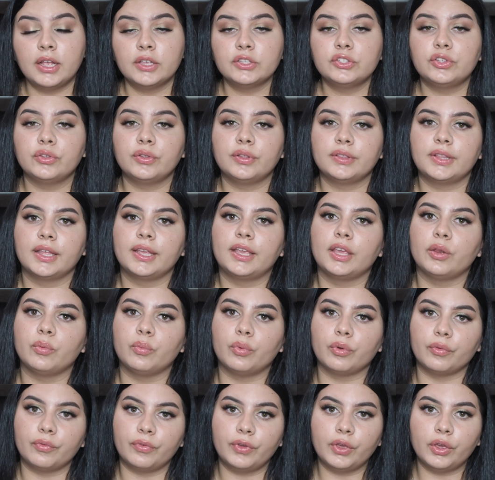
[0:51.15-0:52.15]
so that they can
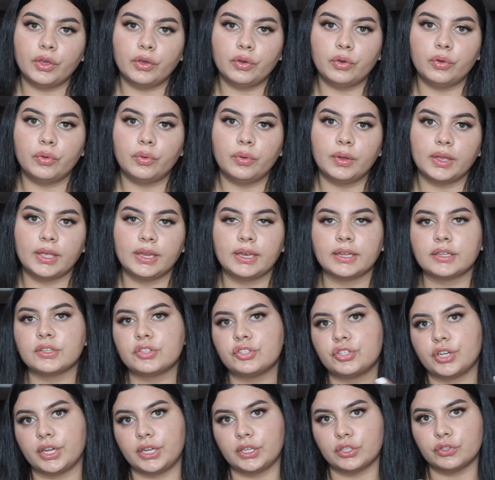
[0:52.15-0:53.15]
review in
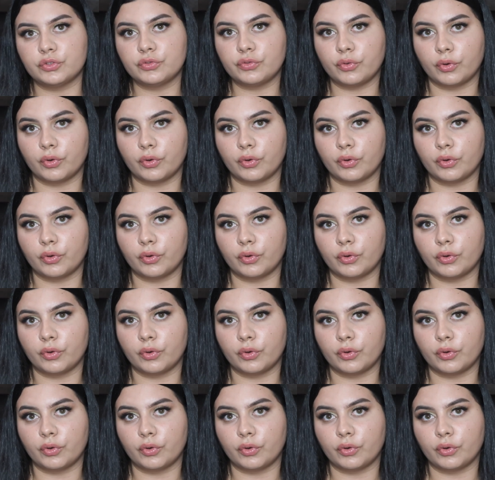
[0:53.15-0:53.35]
exchange